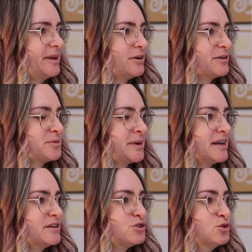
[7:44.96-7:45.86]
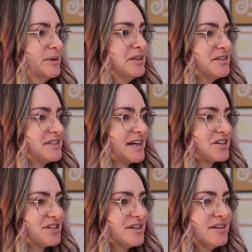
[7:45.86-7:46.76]
up here into my to build
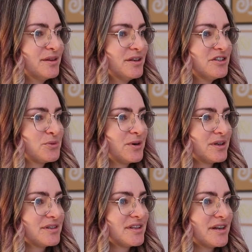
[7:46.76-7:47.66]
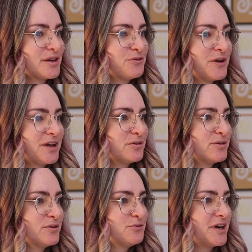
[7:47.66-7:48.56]
section, this was the
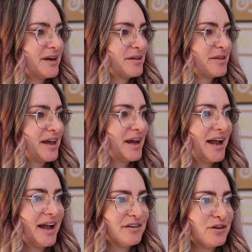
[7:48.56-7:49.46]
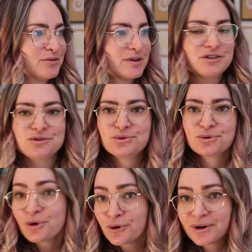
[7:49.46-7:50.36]
final file that I handed over
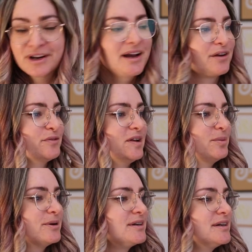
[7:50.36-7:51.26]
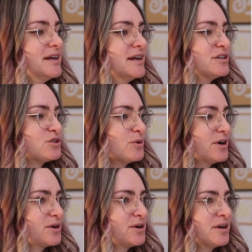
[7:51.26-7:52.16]
to Corey, our developer, to
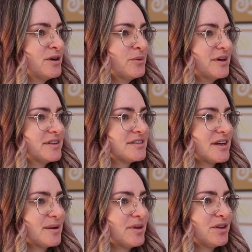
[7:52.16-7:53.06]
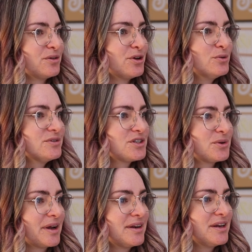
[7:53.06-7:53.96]
work on with some little notes
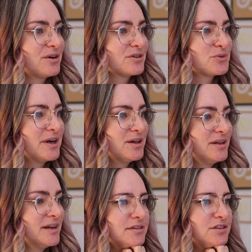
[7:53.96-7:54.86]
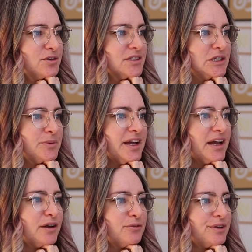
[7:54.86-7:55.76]
around here as well. So you can see we
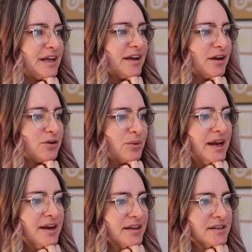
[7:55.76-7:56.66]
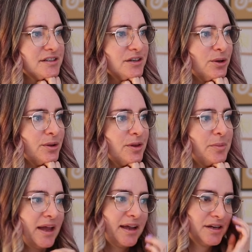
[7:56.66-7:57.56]
have like a gradient on the
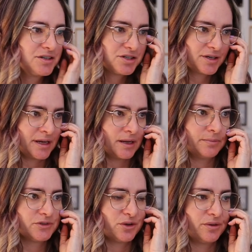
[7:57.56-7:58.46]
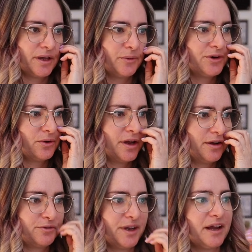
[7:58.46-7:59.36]
page um, so that we don't
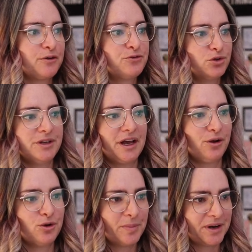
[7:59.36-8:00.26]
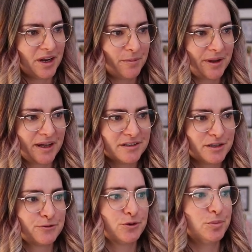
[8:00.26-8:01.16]
have like full yellow butting up against
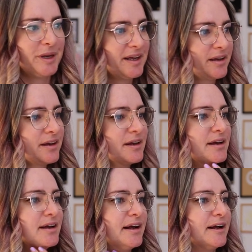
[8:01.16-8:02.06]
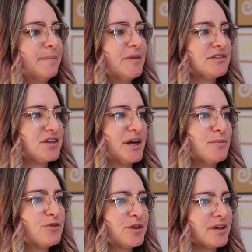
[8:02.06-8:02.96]
the full pink. Um, there's
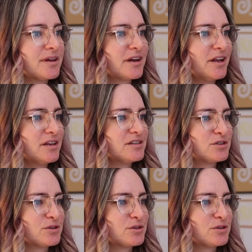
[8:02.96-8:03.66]
time for the color to